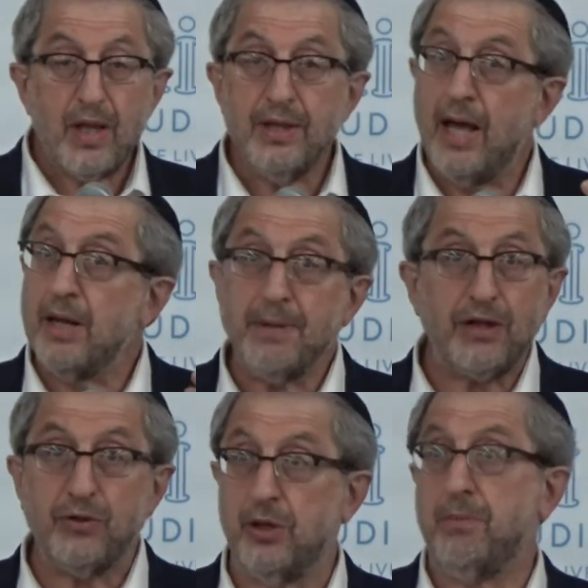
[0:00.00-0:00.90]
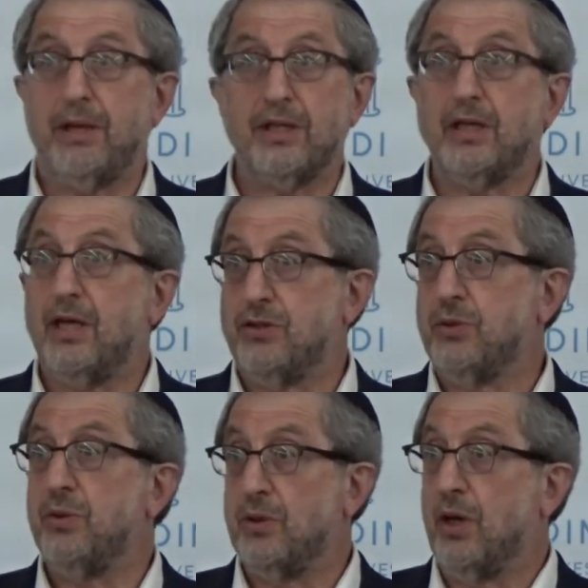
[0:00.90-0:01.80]
Now, I'm not talking about the kids
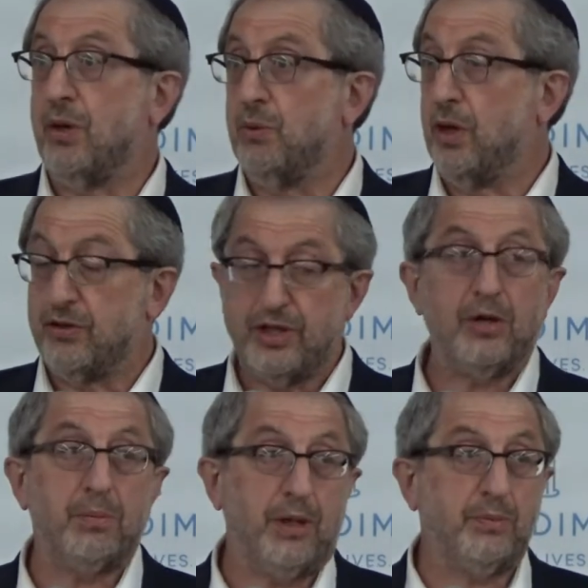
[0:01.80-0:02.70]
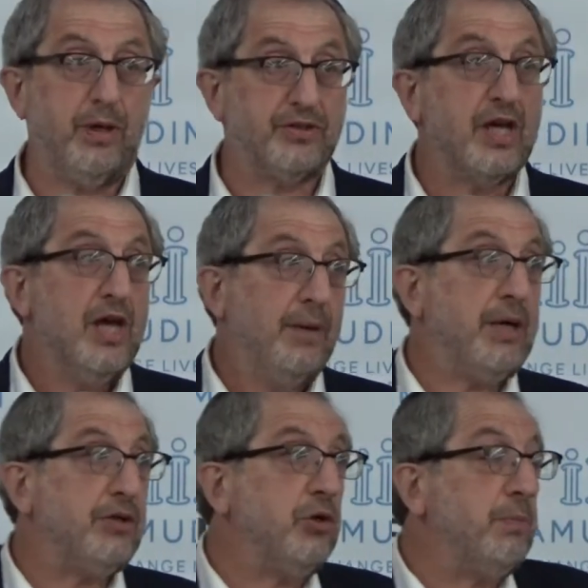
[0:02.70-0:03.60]
who are, who are terribly at risk. I'm
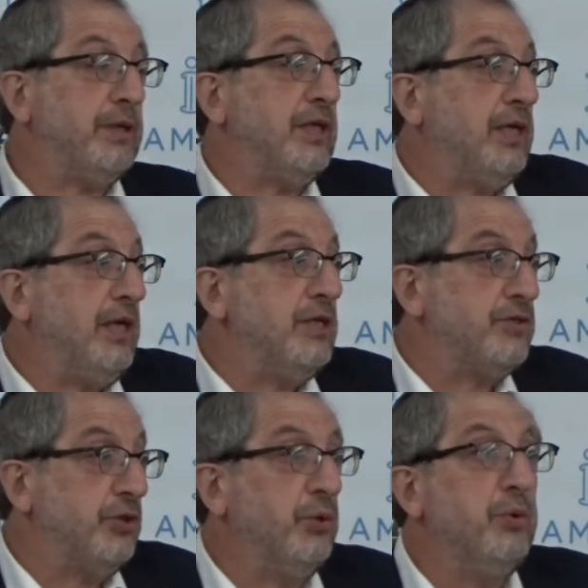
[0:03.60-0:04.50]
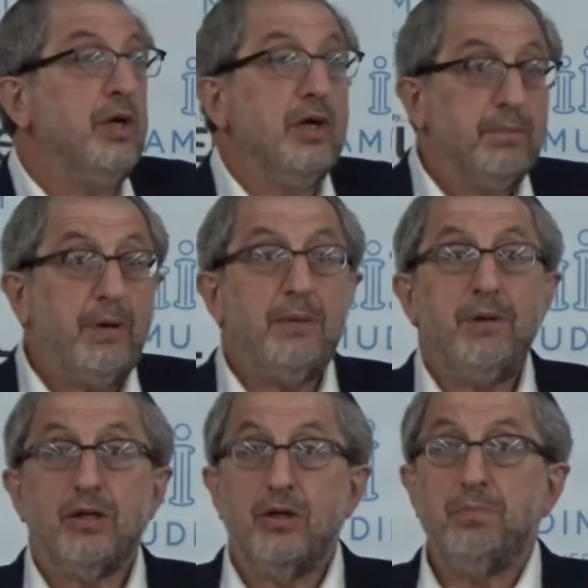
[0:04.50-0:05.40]
not talking about the kids who
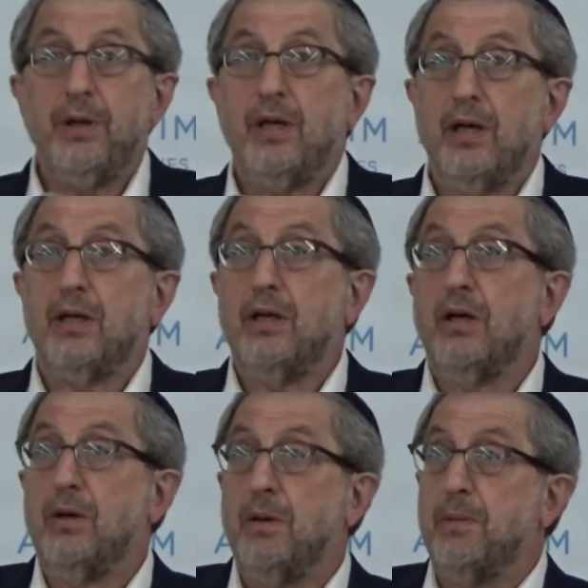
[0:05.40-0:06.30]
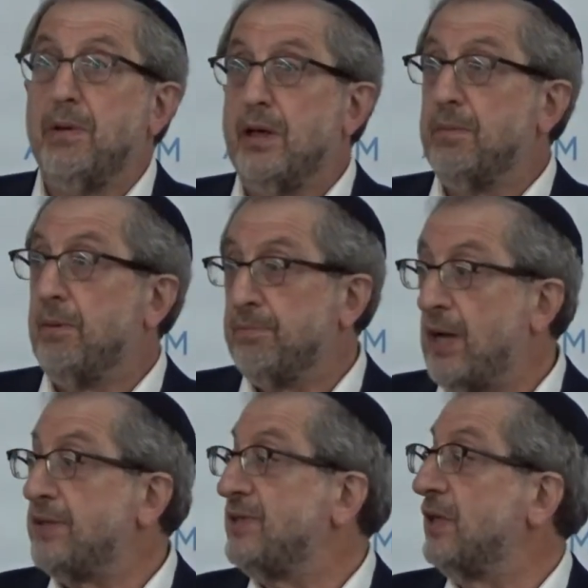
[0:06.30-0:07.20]
maybe could be, uh, you know, um, um,
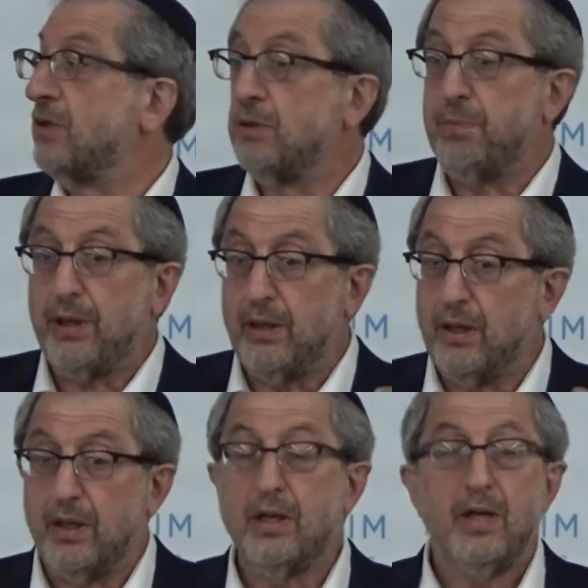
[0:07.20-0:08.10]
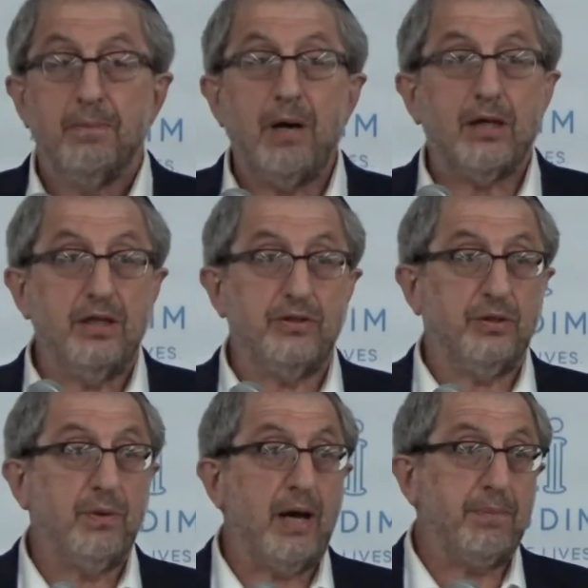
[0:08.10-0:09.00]
mazik, could be
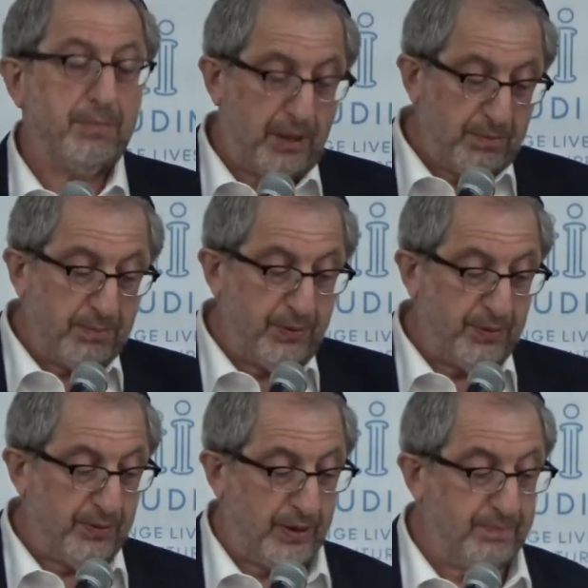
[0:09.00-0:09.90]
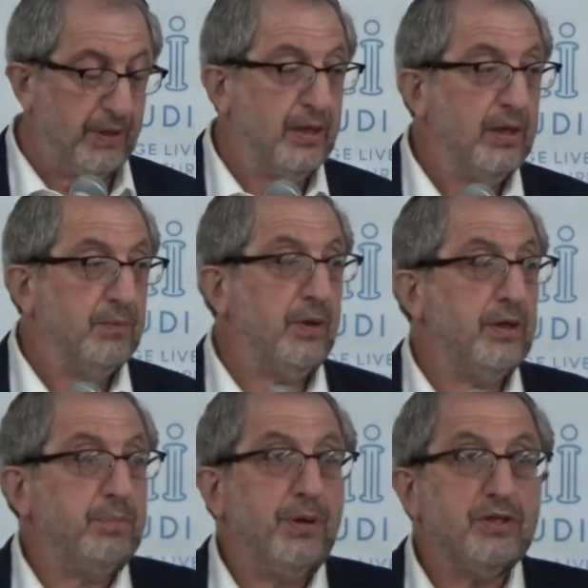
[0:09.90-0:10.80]
machtes uh, arabim. I remember um, one
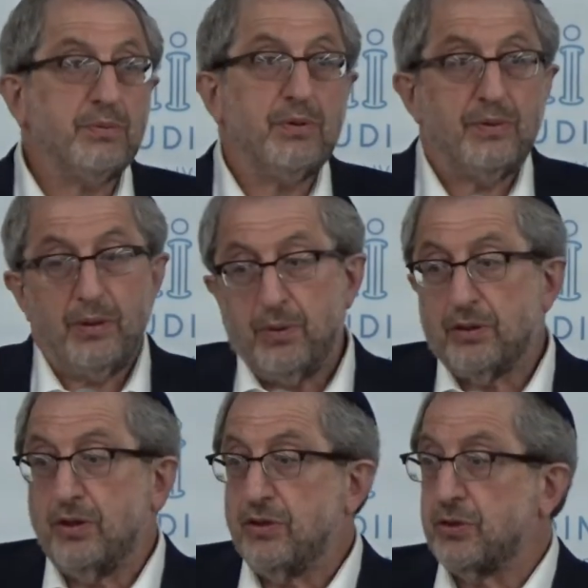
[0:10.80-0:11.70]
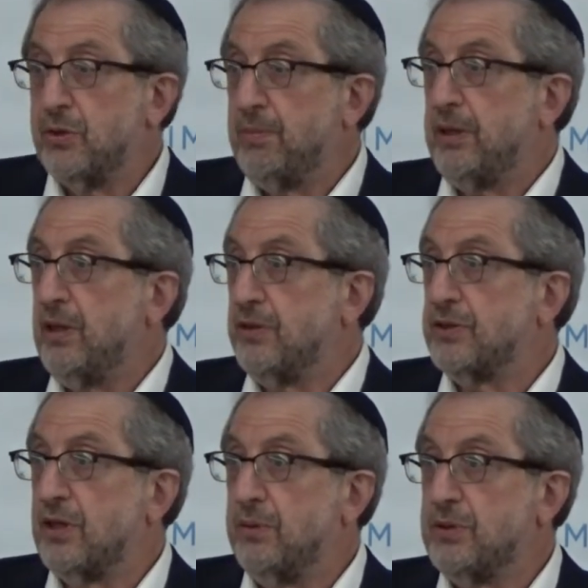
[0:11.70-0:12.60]
of the principals when I worked in the school many
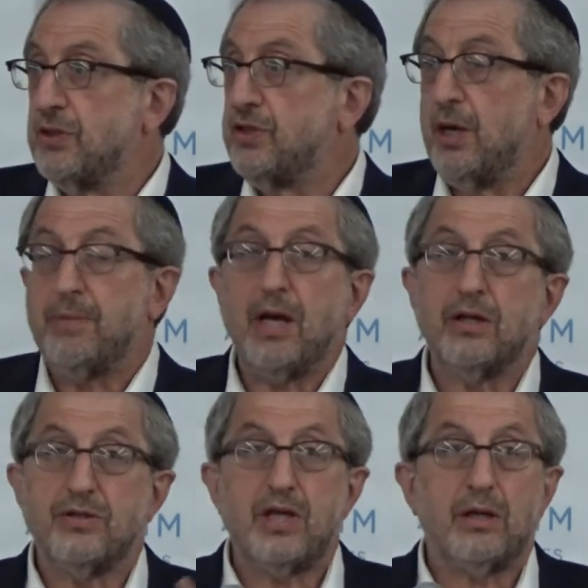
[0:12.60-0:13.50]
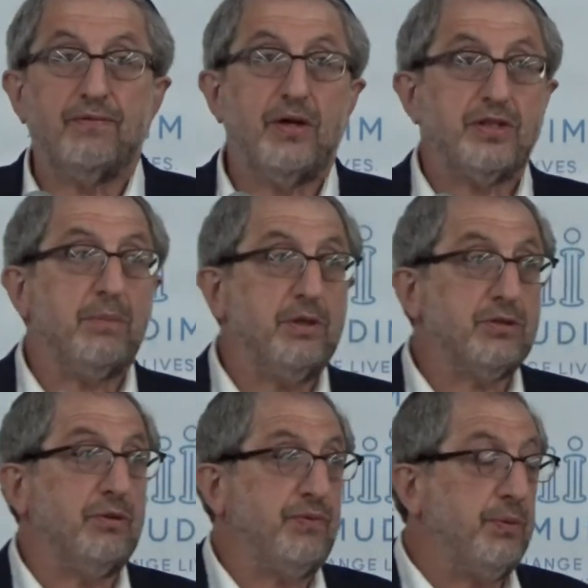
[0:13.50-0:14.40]
years ago used to say, I'm not going to sacrifice Am
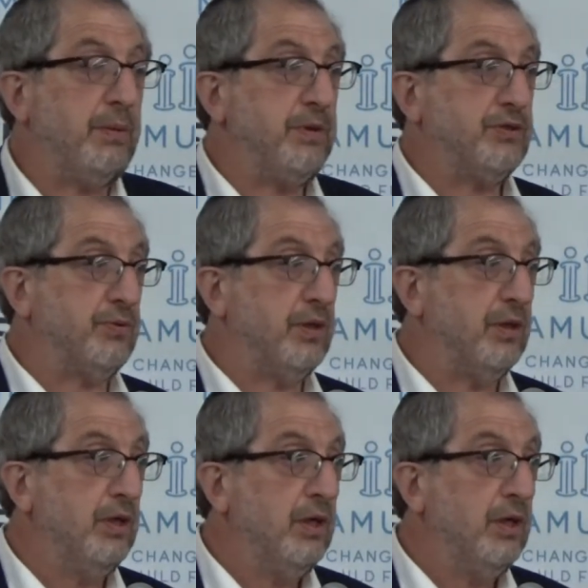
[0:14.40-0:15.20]
Yisrael for Reb Yisrael.